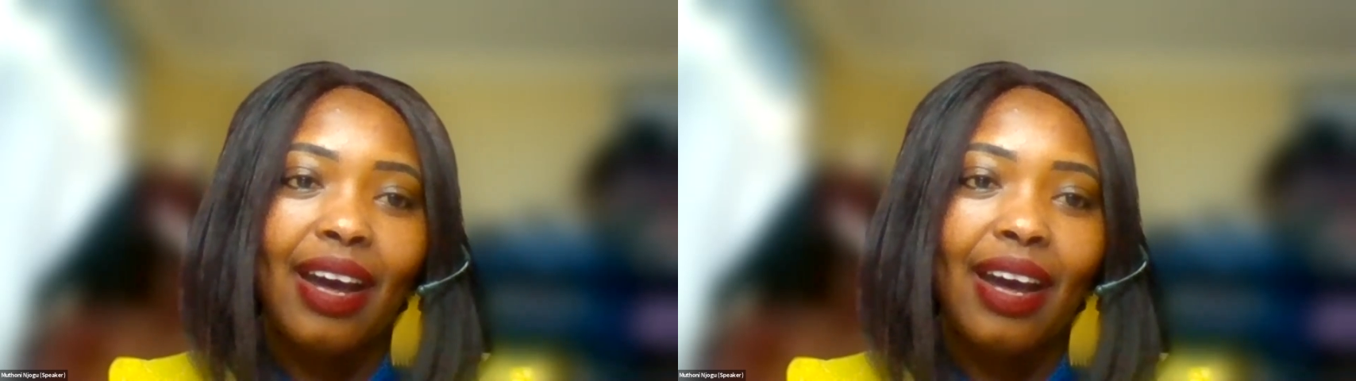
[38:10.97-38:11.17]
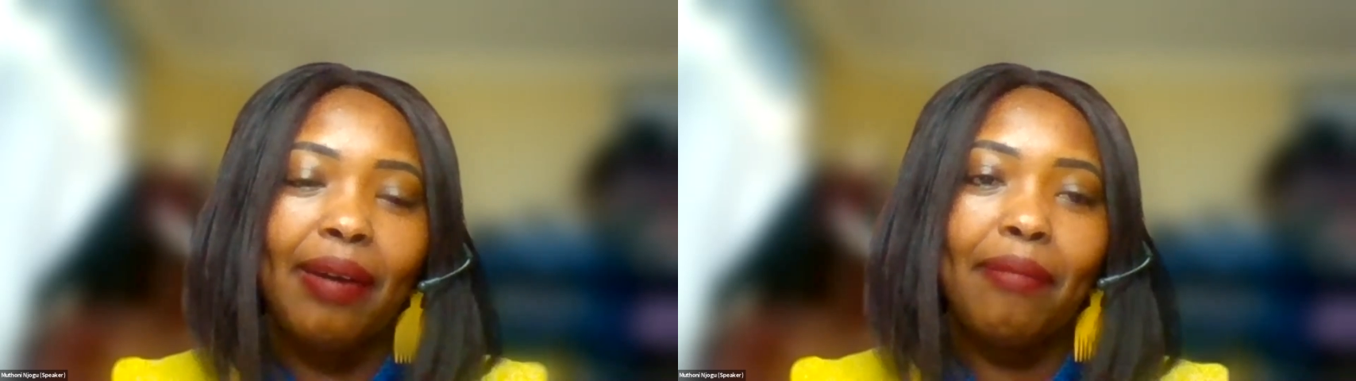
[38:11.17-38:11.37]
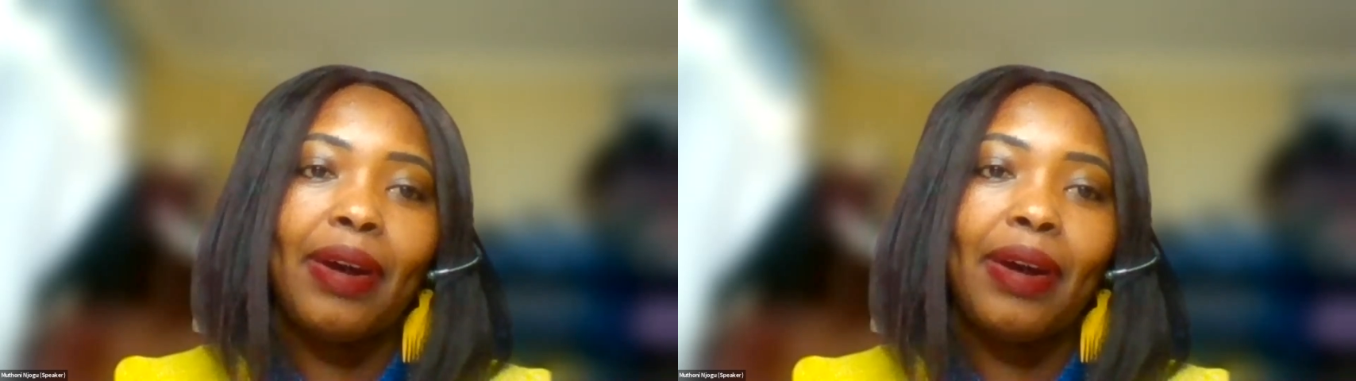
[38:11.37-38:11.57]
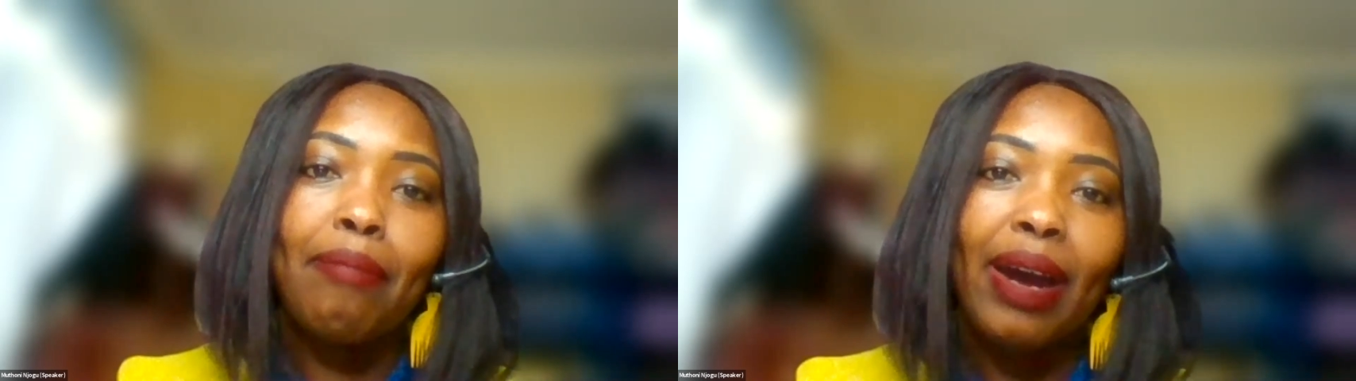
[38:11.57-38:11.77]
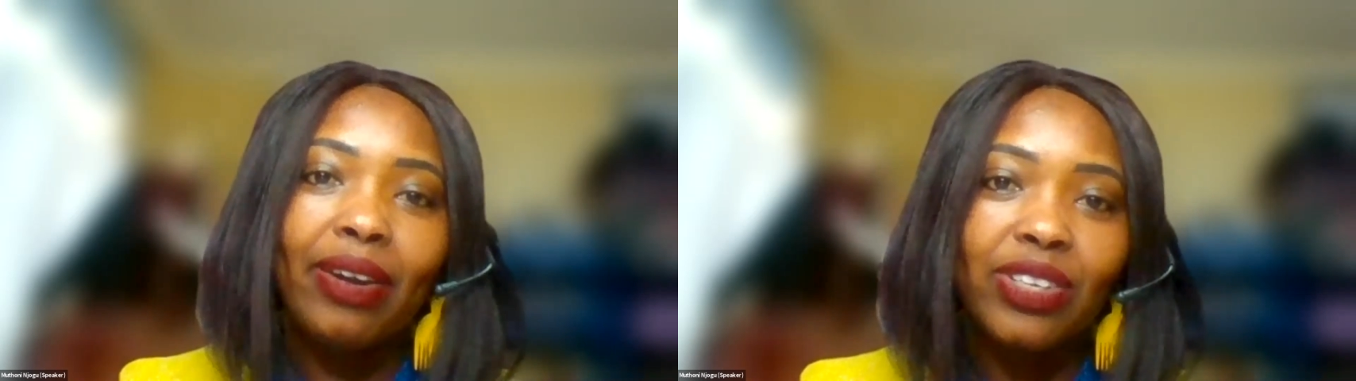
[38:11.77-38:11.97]
a
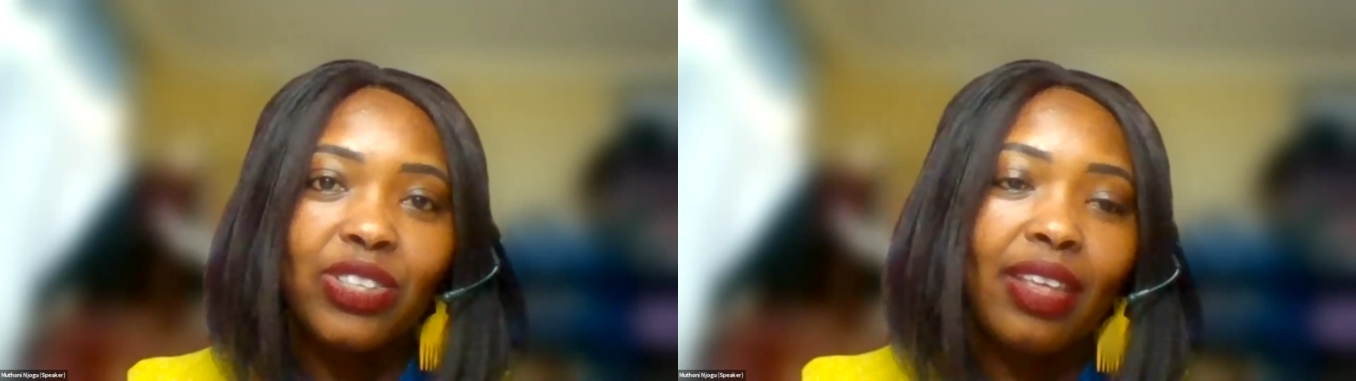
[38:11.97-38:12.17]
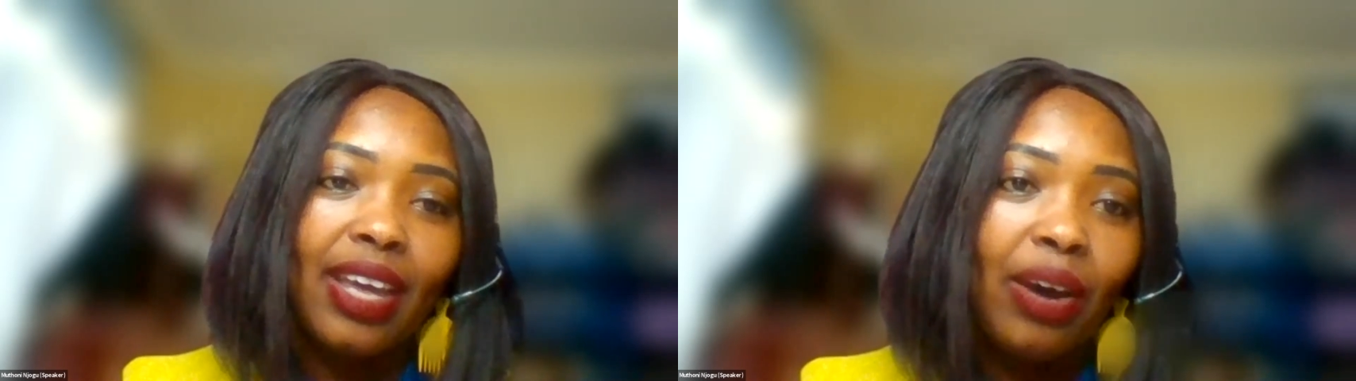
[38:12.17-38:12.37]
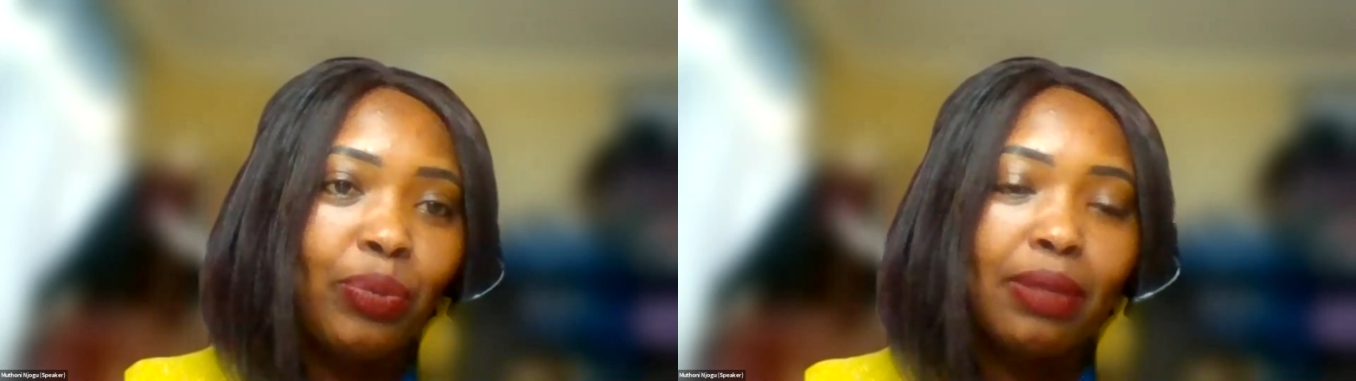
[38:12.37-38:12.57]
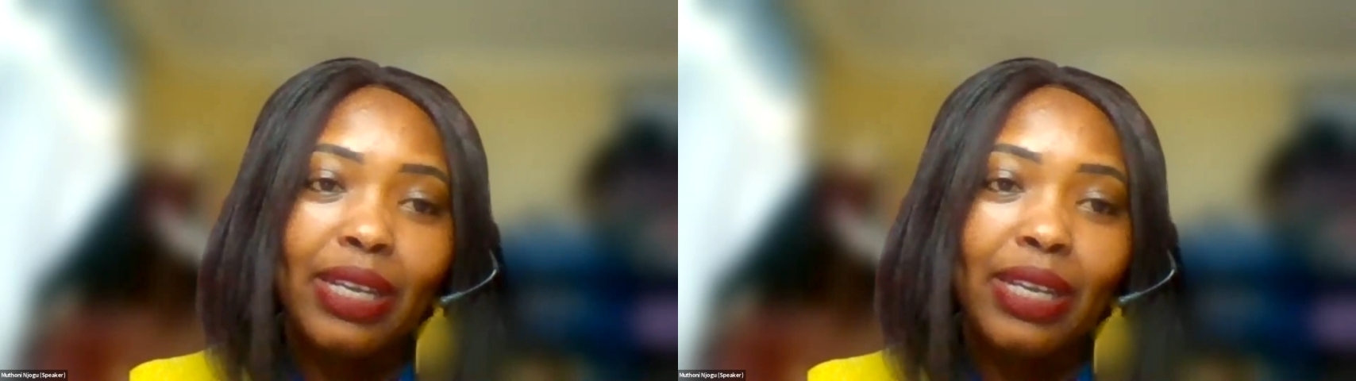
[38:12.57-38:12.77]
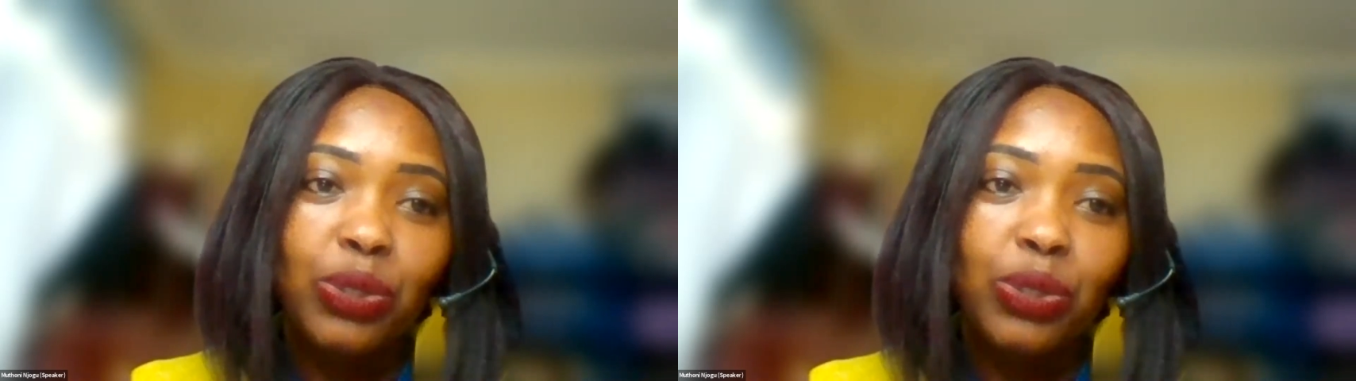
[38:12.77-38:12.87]
marriage there with my